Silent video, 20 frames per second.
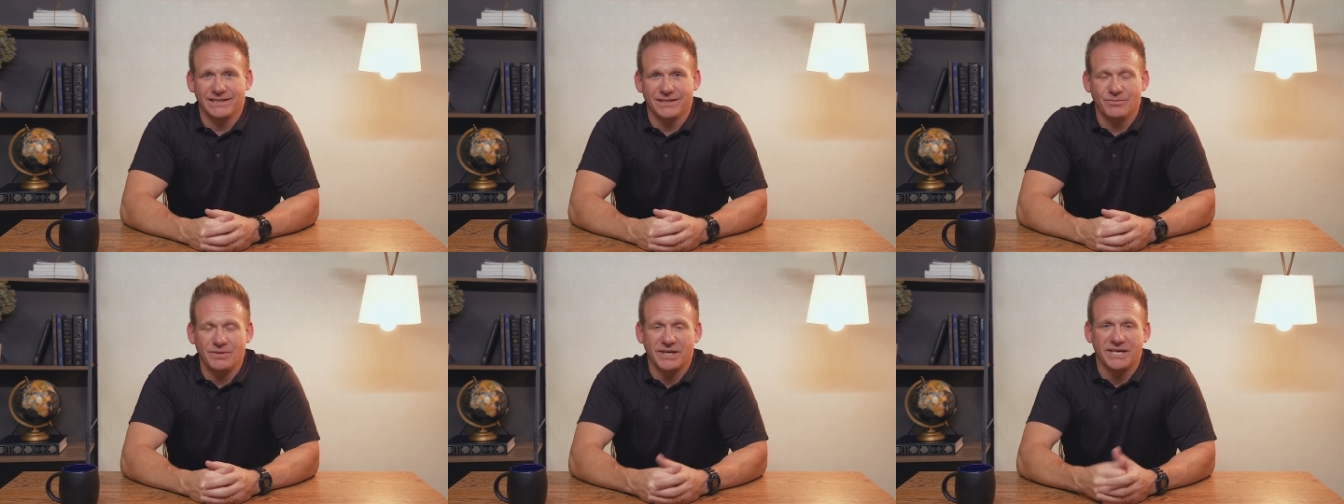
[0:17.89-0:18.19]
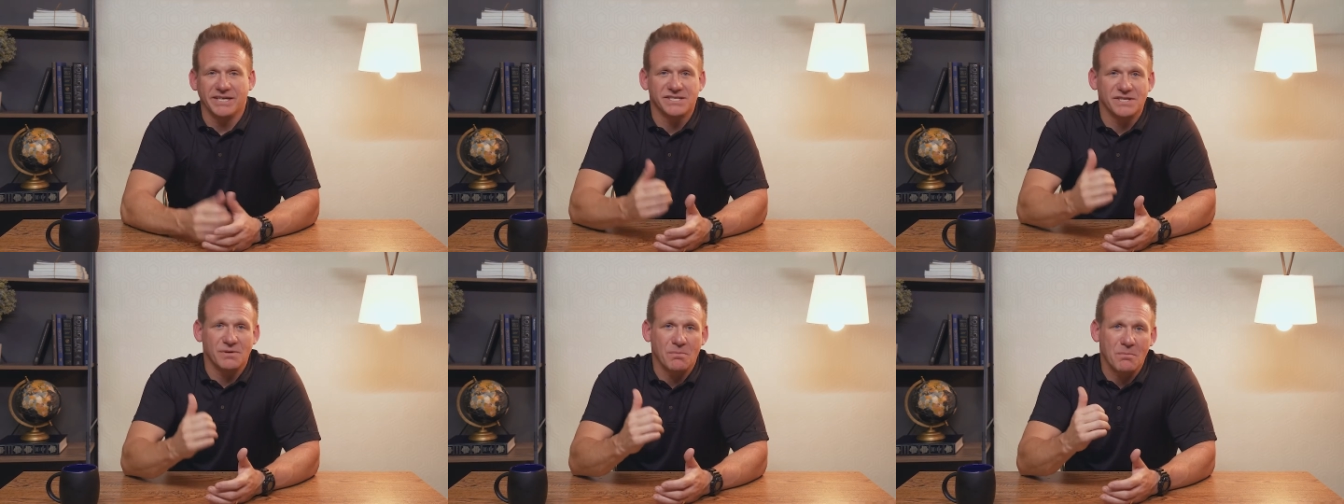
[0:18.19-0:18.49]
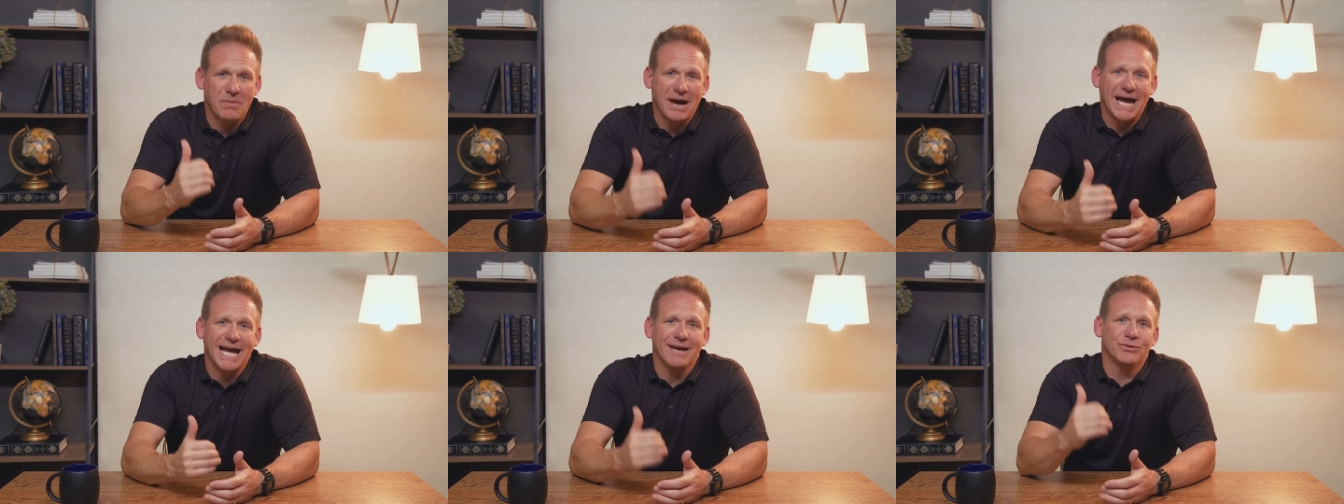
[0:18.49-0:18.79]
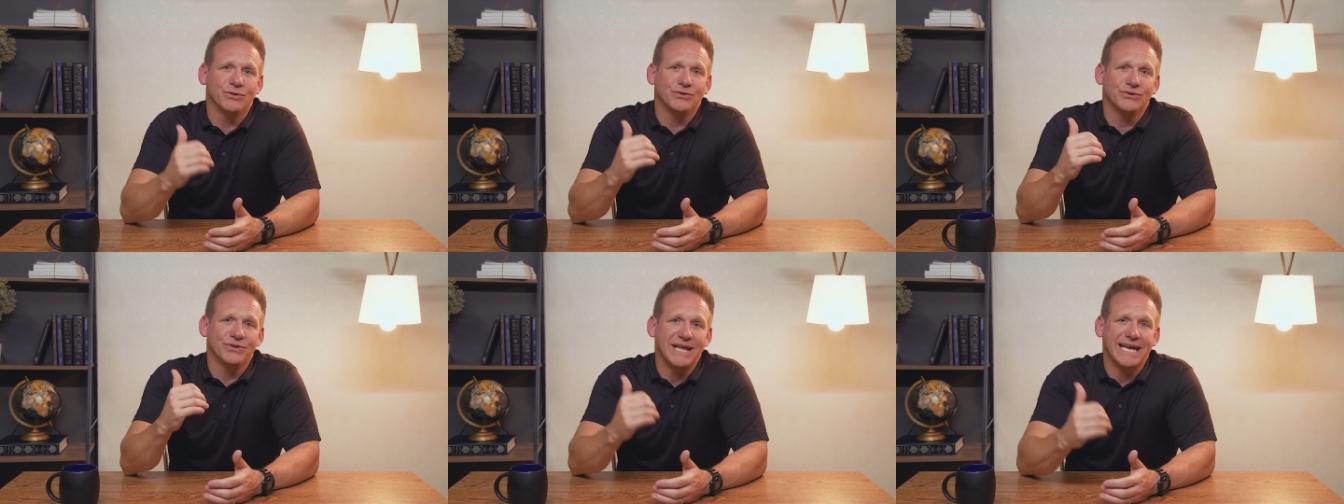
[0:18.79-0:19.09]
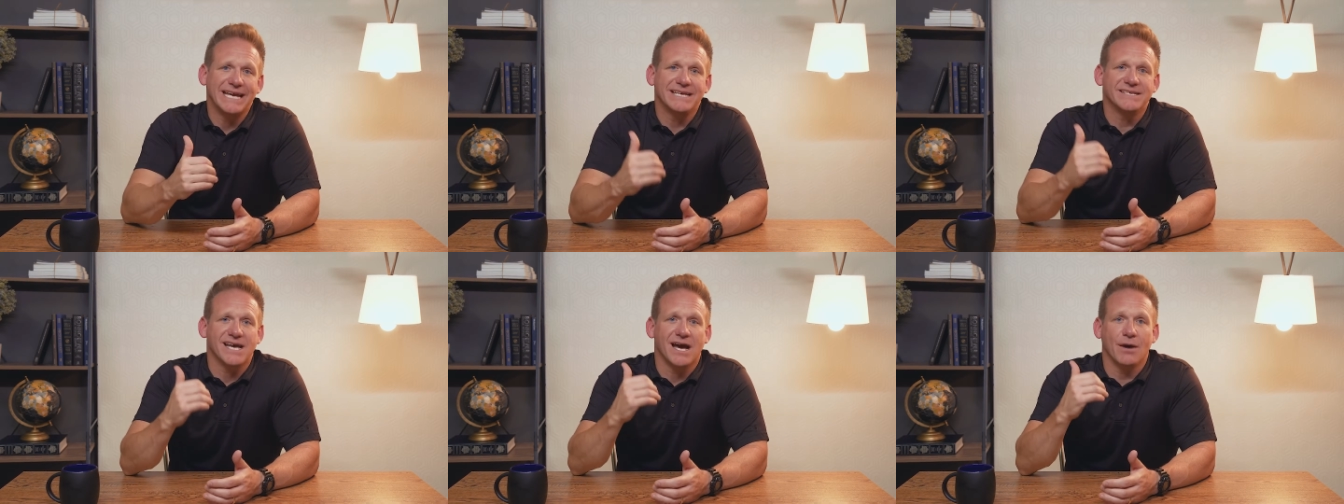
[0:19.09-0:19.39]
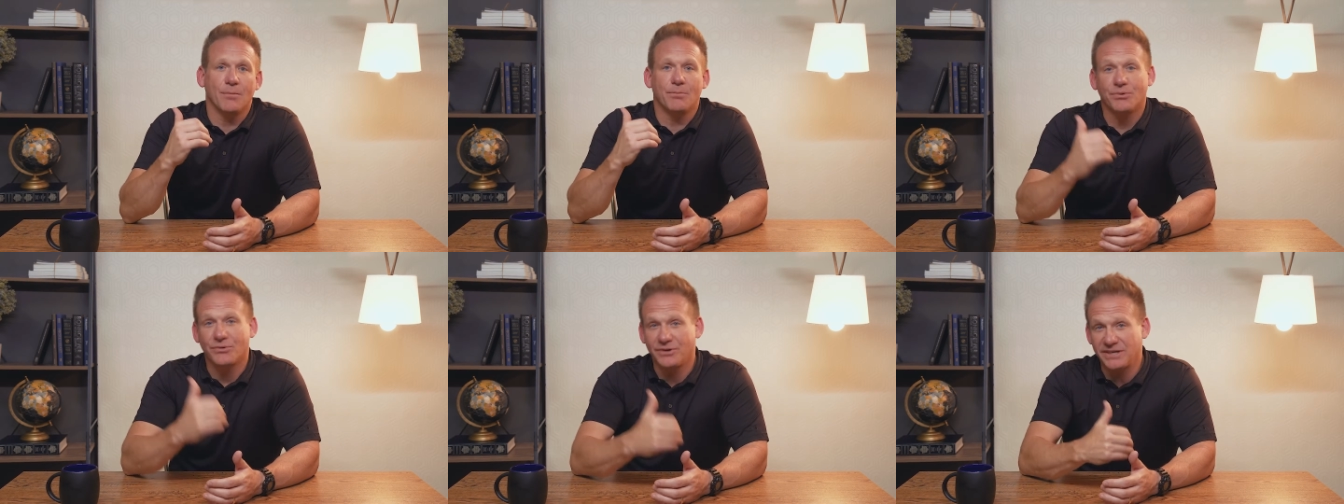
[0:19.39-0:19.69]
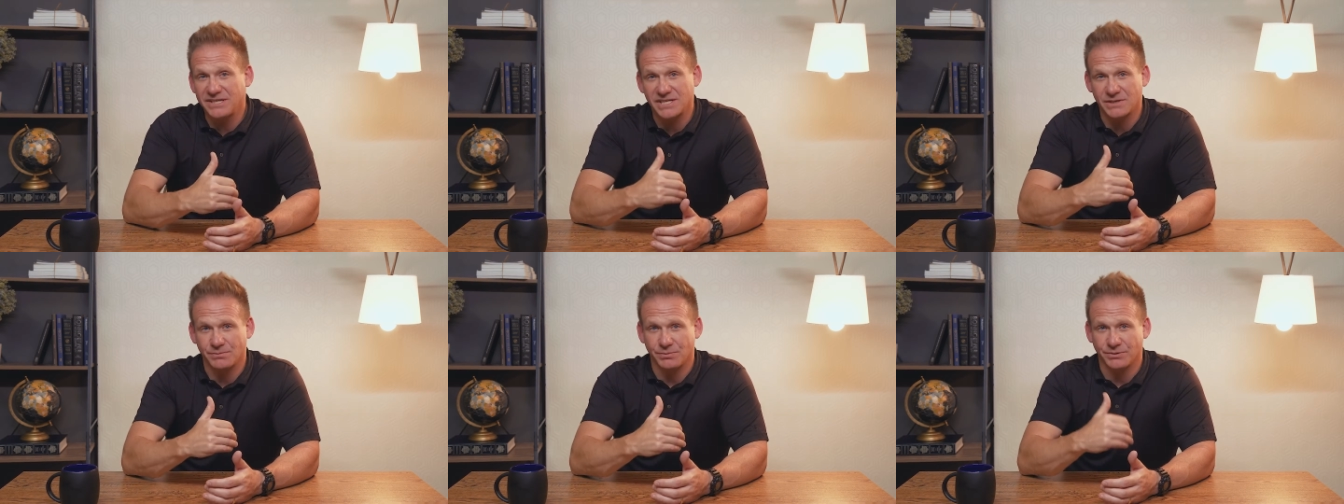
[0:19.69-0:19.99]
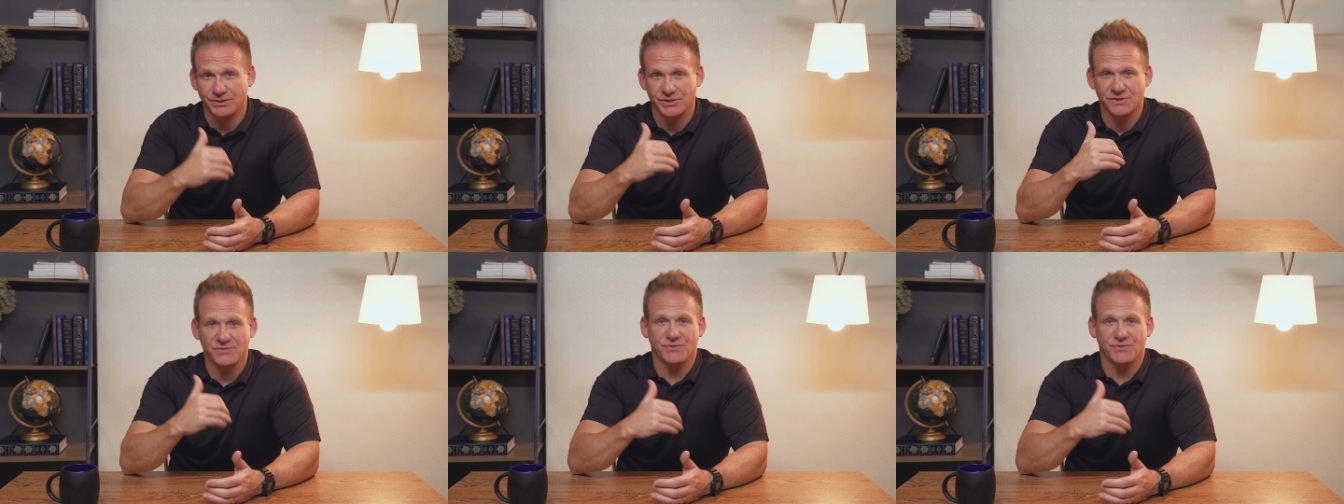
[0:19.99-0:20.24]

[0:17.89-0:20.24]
Because the Bible lays out principles